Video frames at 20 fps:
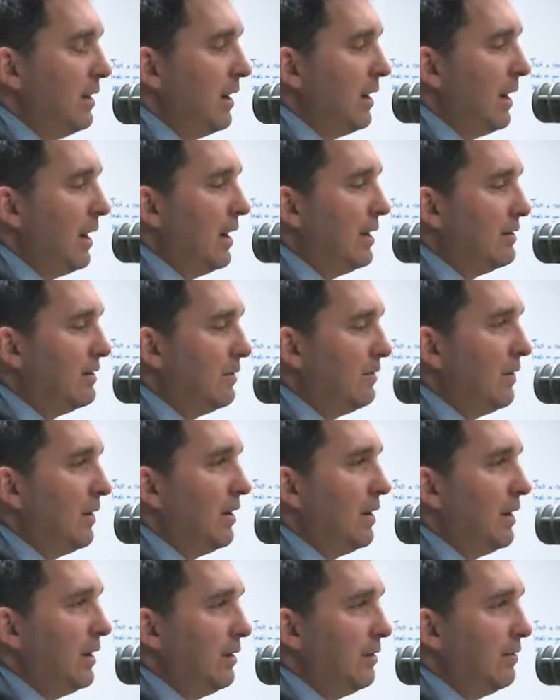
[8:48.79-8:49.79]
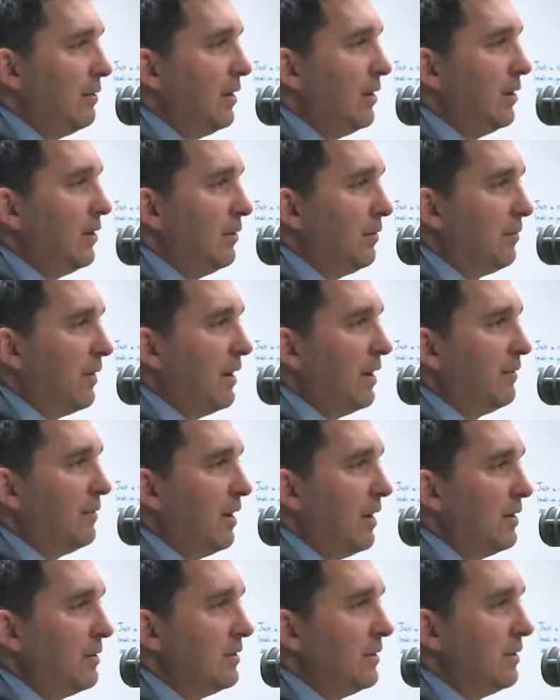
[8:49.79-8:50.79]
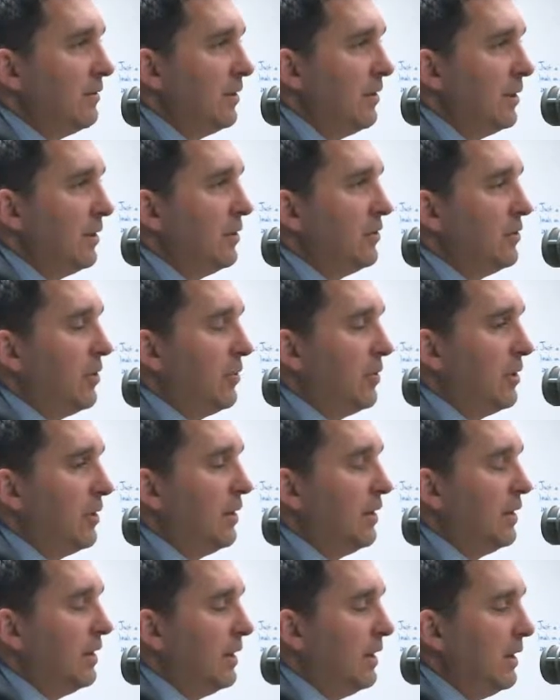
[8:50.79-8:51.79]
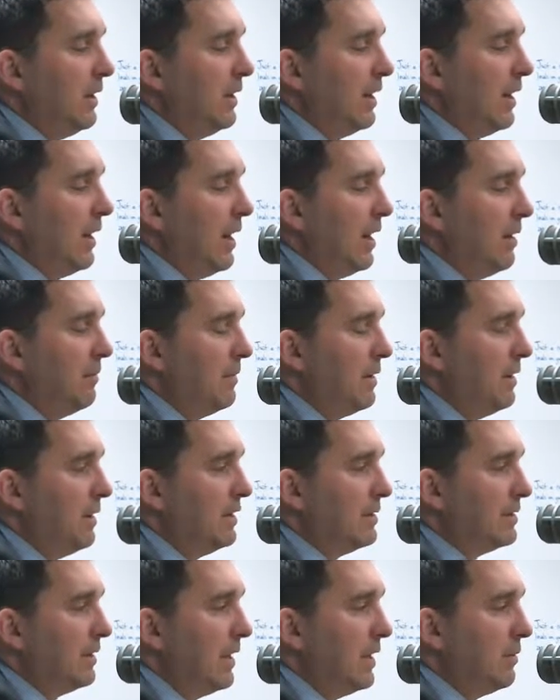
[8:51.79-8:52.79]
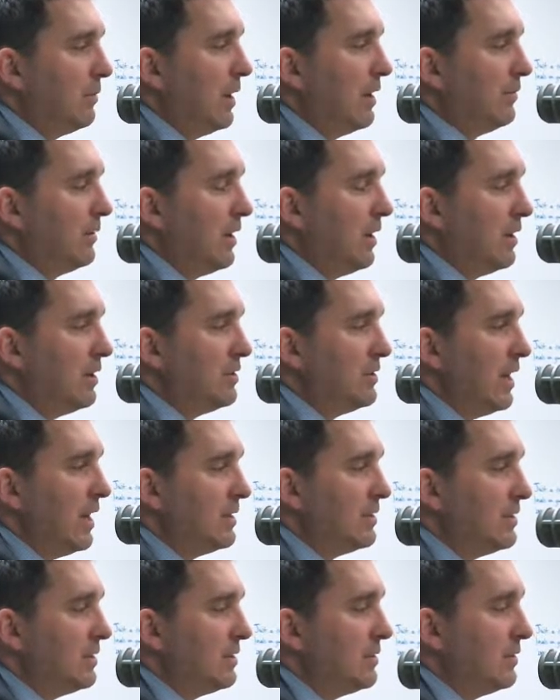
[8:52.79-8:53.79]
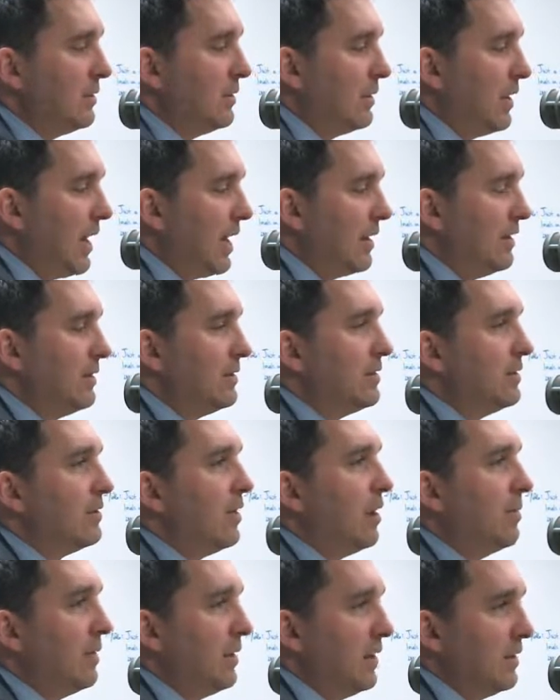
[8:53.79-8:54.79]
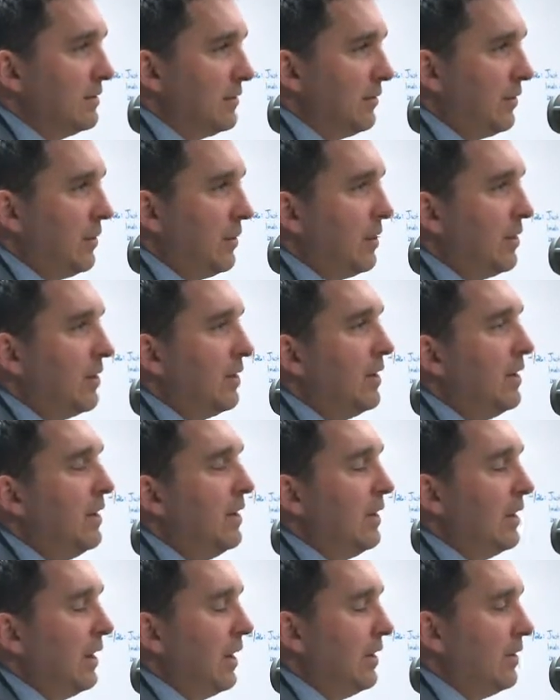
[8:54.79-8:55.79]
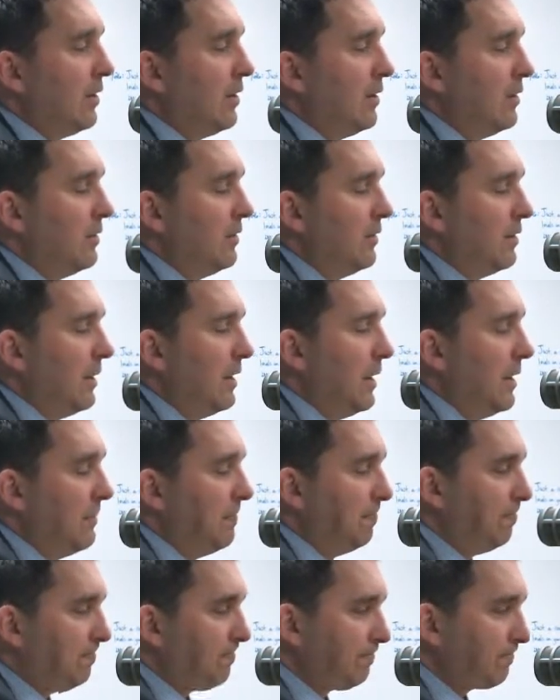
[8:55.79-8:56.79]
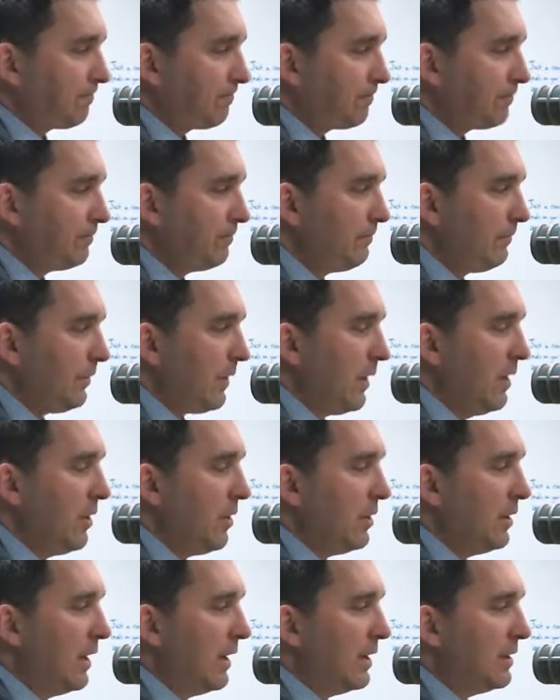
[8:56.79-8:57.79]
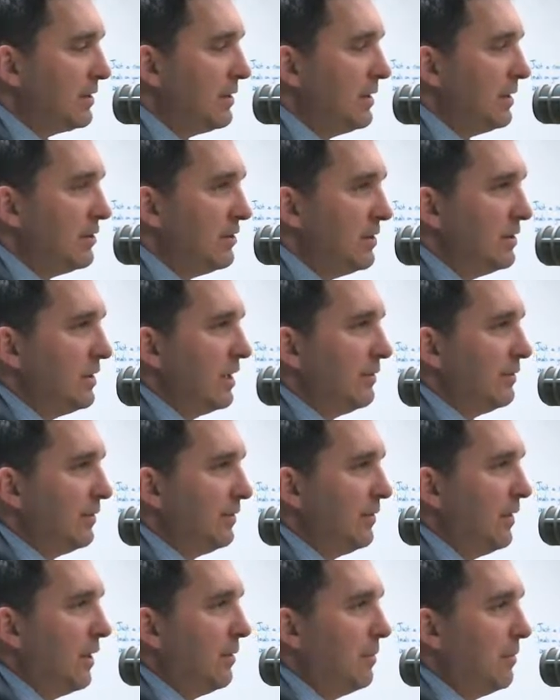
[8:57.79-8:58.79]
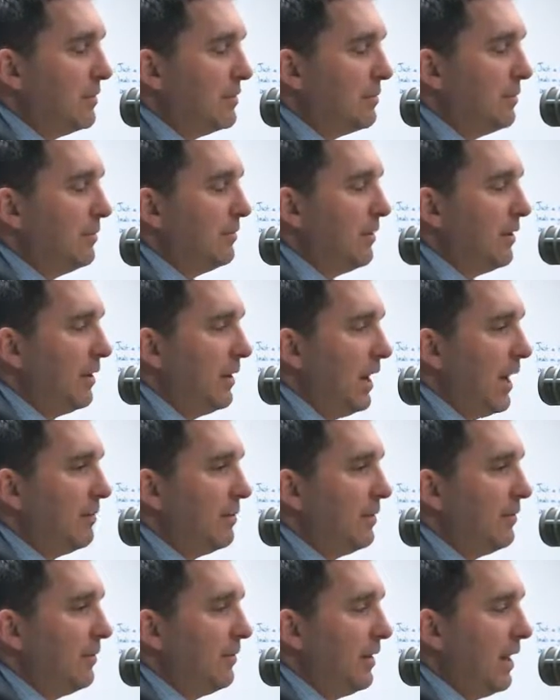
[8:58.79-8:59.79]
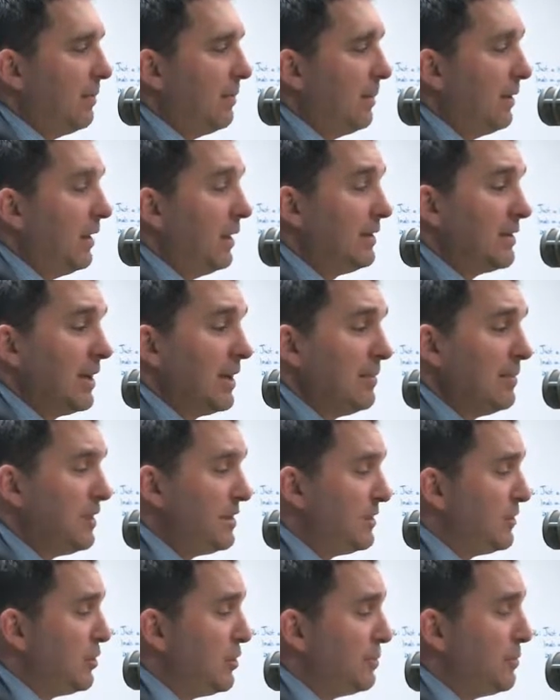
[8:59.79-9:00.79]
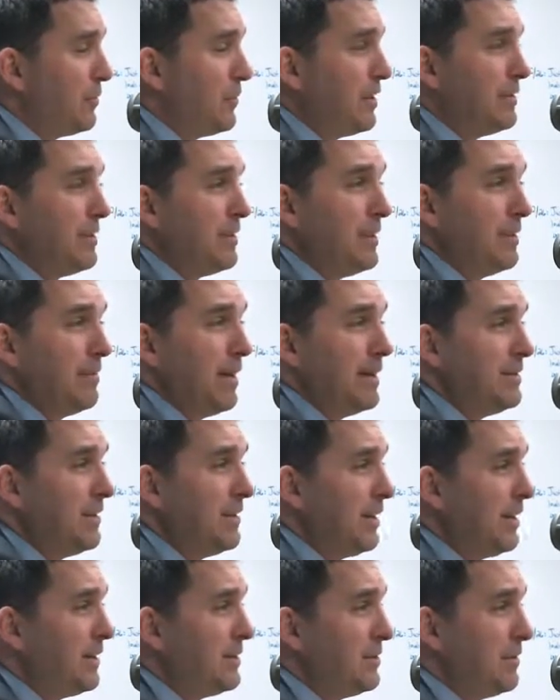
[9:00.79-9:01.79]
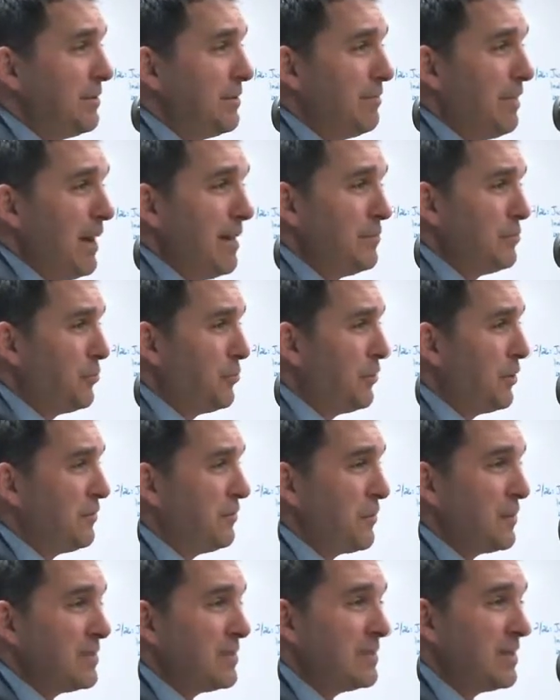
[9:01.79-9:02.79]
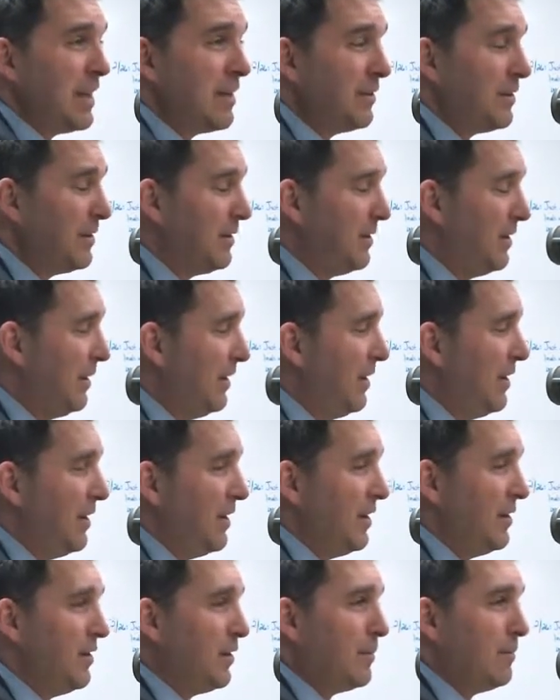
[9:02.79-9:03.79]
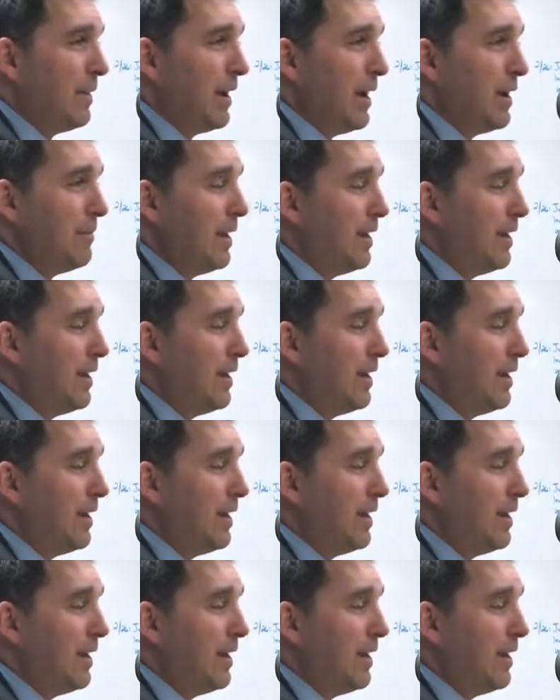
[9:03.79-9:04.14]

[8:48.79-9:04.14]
Uh, is a very, very good friend of ours and a very good donor. And um, and his late wife Karen Johnson. So a lot of this is all because of her and her um, and her legacy that she's left for Faribault. So we're very happy for that. But it's going to be super easy to buy tickets. You can buy them 24 7. Yeah. You can buy them